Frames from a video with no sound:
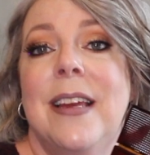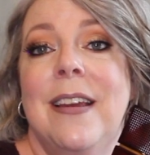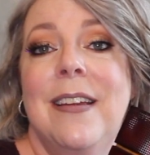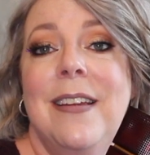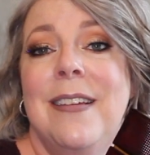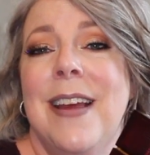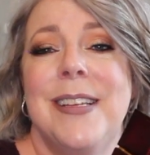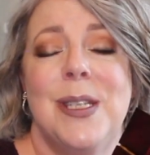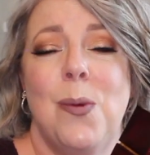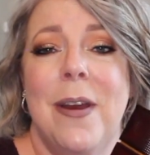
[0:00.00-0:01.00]
in a
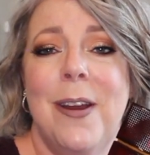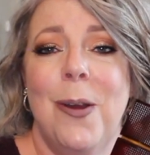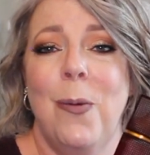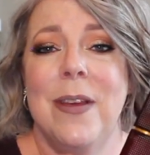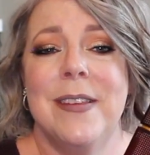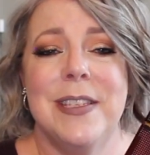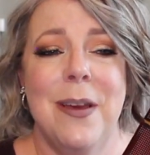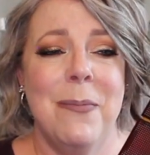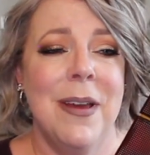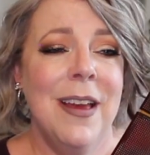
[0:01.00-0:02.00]
nice sweater with
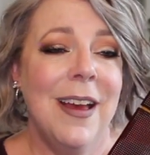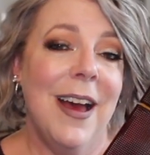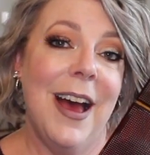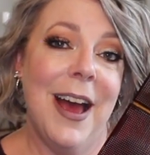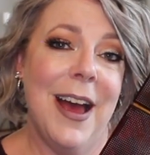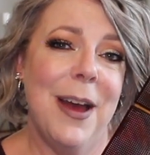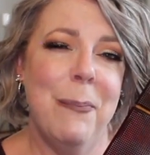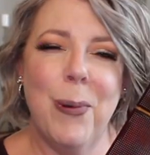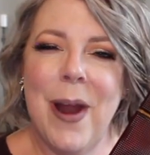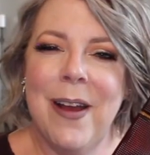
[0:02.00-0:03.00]
some uh,
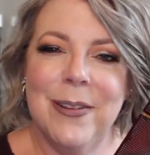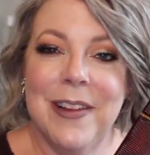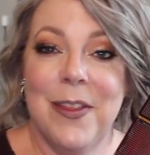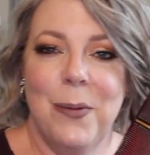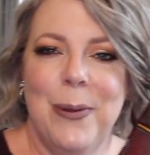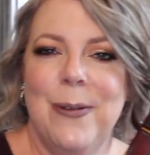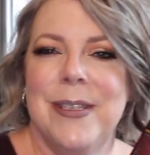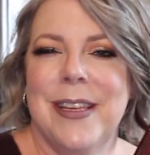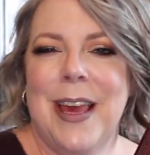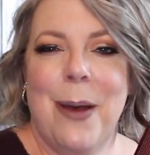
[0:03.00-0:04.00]
brown leather
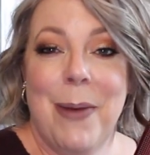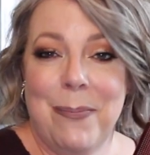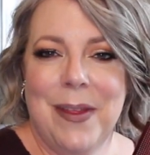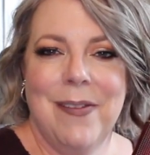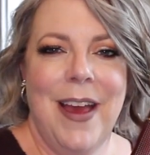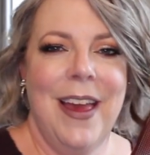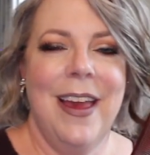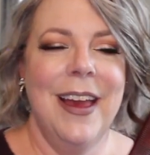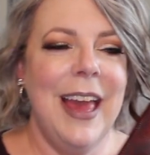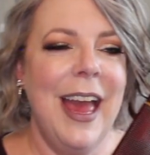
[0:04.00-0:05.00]
boots that come up the
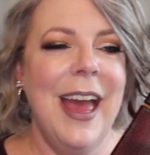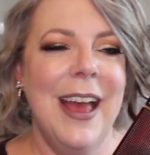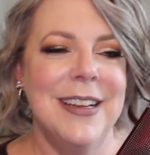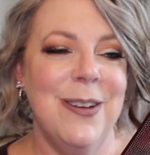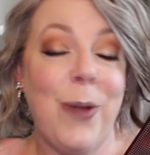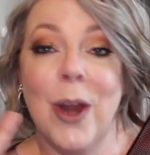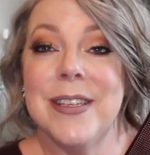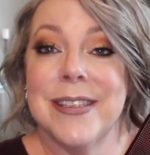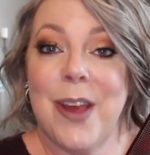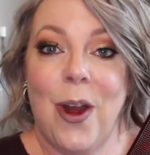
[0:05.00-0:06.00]
leg and I've got a
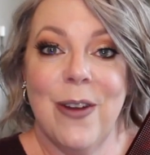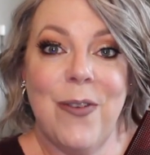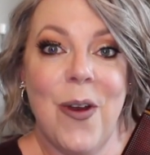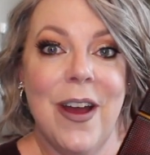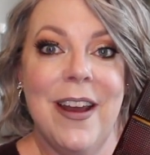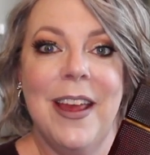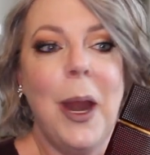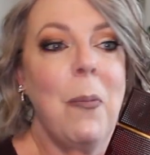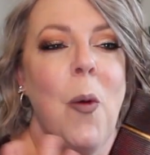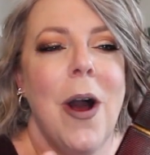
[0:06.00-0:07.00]
scarf on and
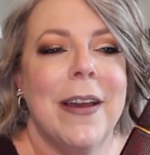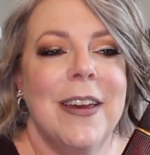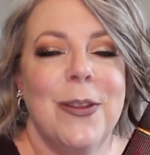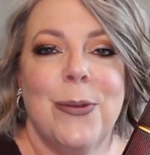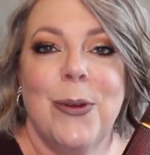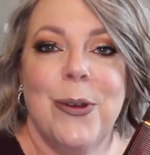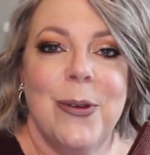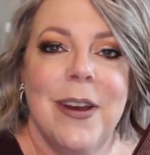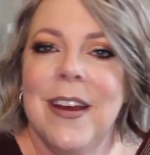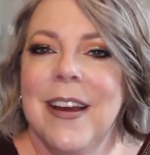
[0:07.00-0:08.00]
I'm walking
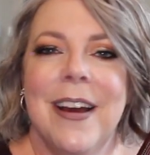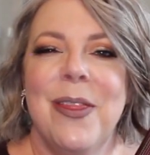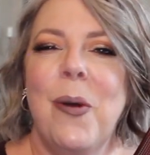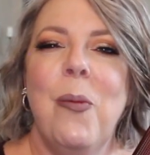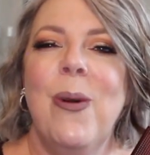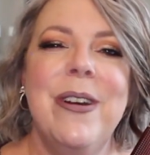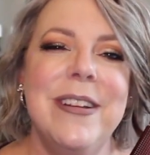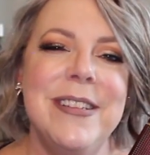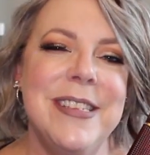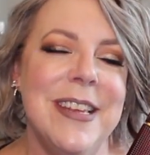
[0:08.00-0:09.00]
through the
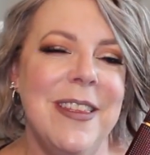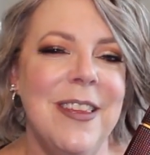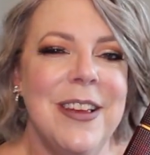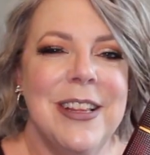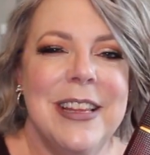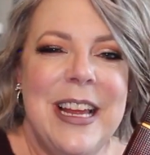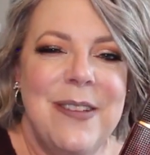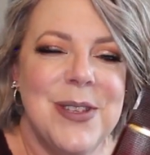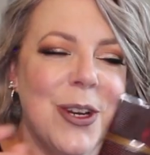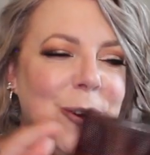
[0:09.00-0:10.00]
woods and the
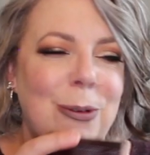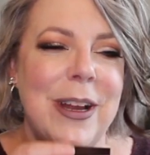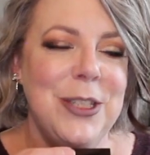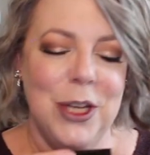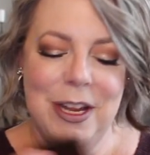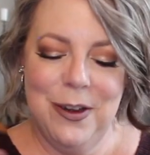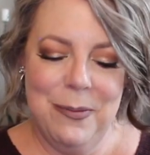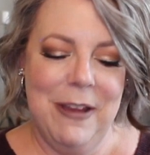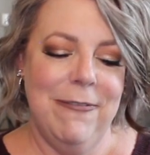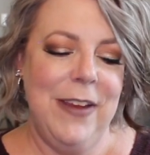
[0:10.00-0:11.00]
leaves are crunching under
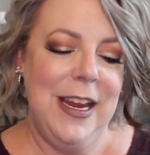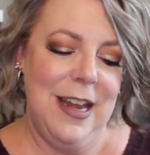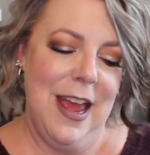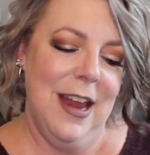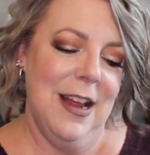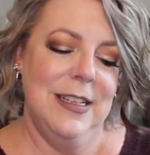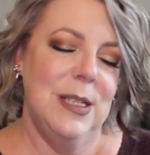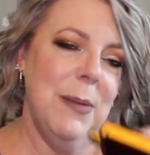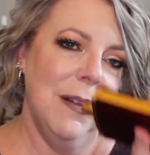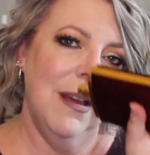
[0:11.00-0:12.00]
my feet and I
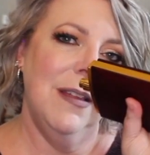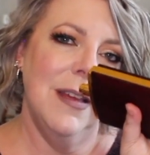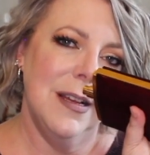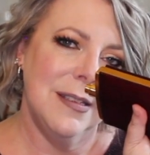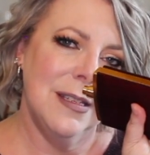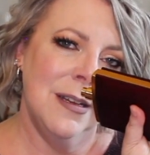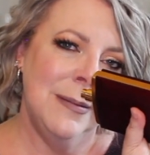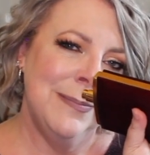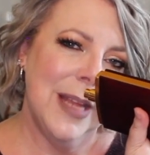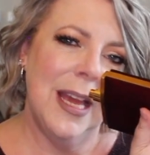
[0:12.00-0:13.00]
smell like this
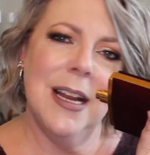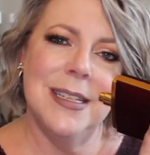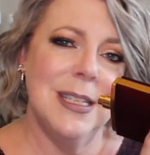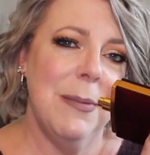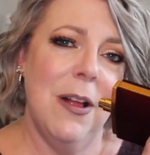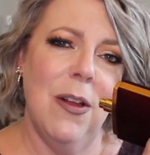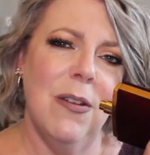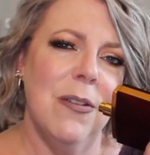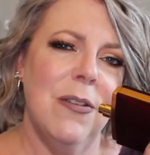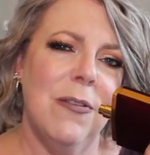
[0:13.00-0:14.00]
and I smell
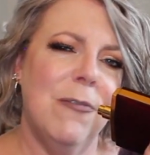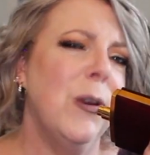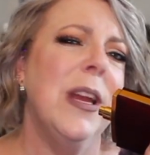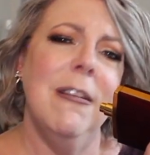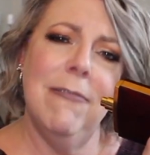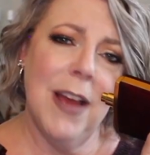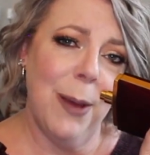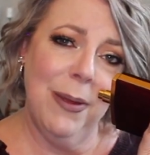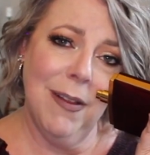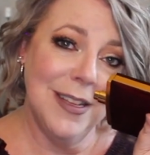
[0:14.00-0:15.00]
freaking
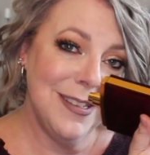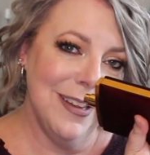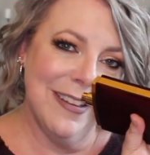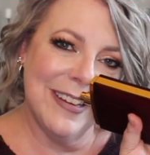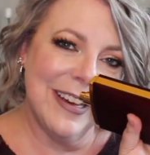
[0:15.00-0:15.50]
fabulous.